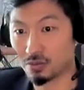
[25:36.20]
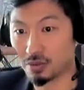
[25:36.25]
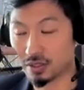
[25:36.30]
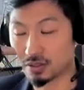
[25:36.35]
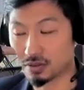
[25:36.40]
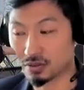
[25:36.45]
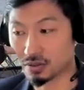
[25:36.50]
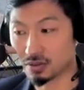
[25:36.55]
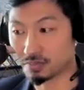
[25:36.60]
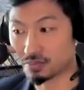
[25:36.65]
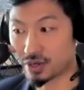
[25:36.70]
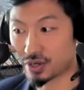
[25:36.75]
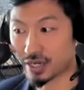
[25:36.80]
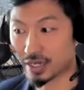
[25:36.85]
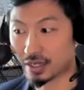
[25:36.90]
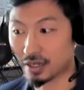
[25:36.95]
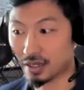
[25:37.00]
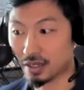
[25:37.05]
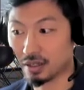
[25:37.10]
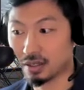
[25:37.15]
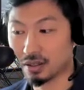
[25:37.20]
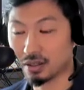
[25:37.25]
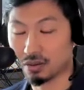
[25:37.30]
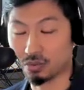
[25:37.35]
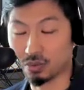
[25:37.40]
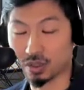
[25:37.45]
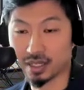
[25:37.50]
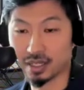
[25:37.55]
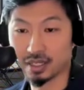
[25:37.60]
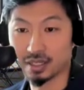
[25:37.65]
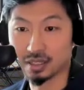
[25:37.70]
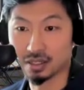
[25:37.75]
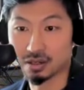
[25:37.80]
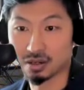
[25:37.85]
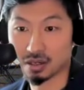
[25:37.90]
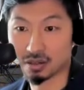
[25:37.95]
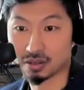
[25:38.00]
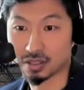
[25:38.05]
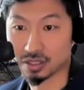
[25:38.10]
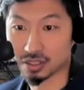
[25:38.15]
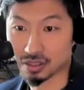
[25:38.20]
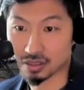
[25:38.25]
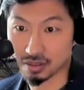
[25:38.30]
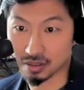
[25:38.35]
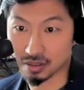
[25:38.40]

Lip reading: the way to the brain, we can encourage